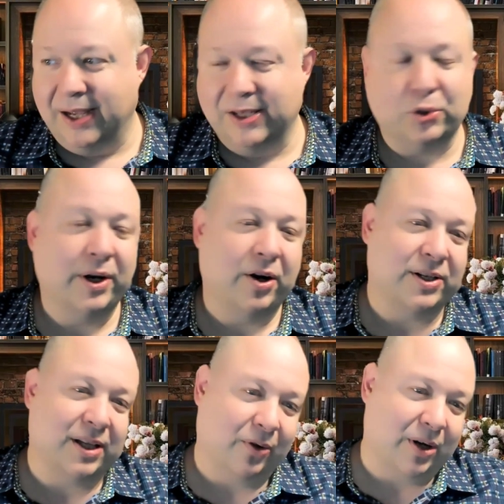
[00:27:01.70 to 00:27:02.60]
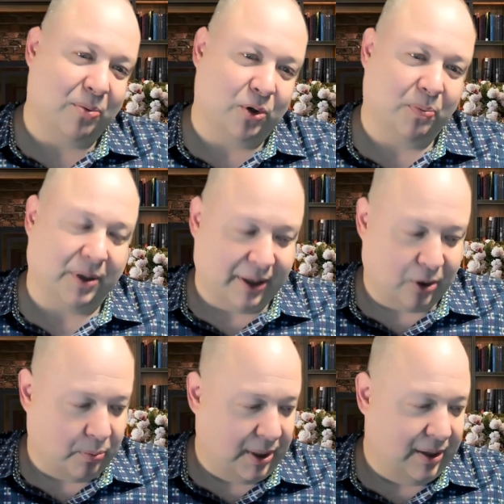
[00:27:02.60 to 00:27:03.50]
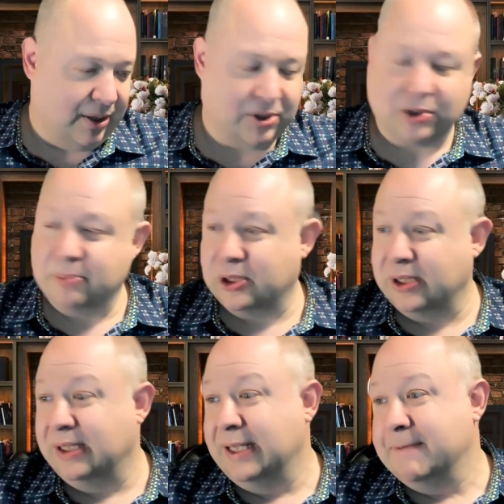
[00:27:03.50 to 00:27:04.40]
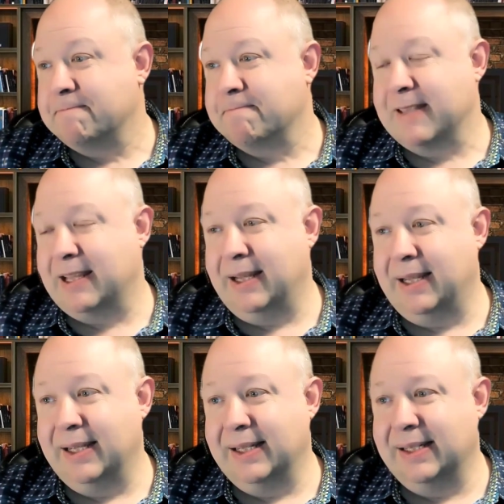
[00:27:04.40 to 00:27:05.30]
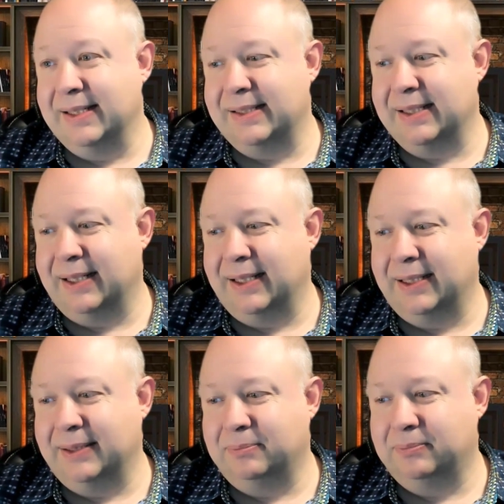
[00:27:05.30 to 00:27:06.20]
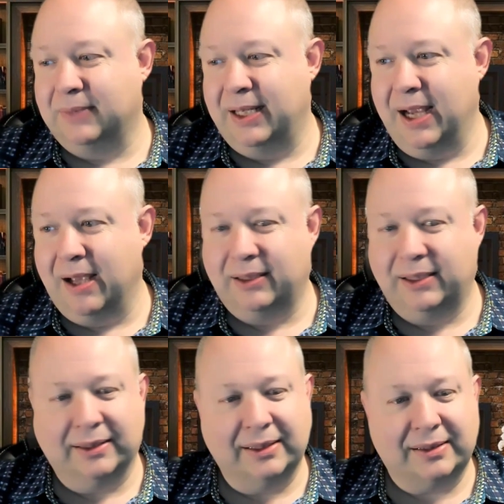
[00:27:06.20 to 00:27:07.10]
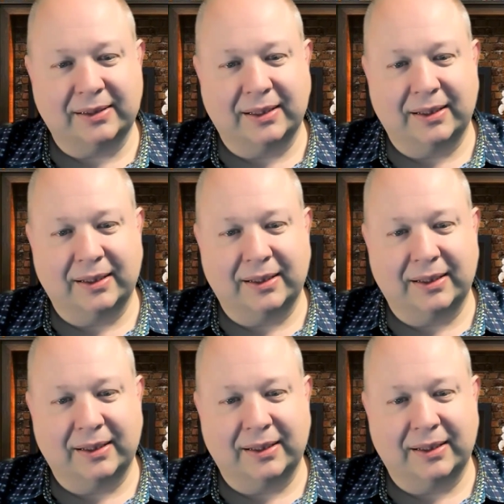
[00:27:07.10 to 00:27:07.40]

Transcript: join our Telegram group. The link will be in the description. And yeah, let's